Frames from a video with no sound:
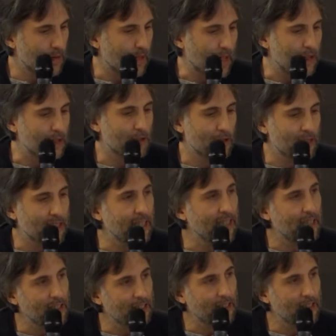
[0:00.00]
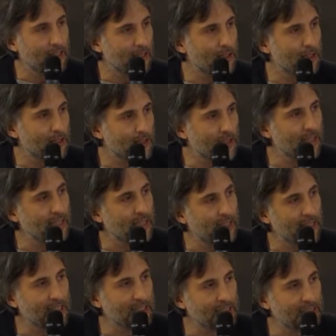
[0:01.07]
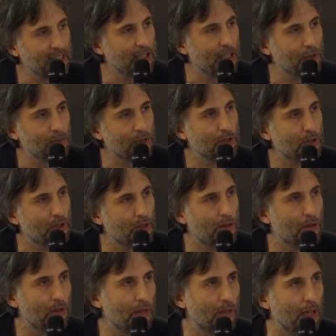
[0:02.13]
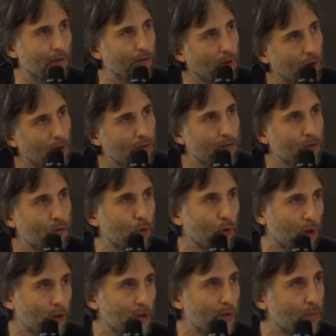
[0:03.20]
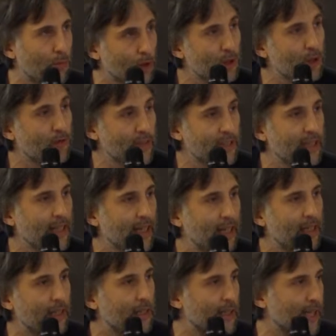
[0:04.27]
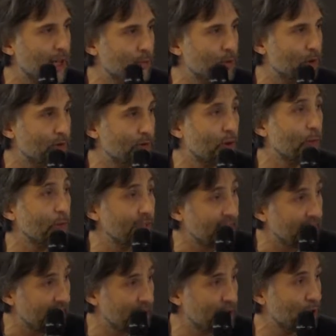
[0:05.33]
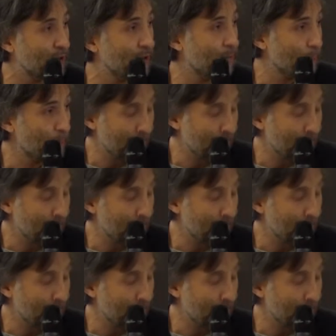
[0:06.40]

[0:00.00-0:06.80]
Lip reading: As signaling systems evolve towards more sophisticated types of communication,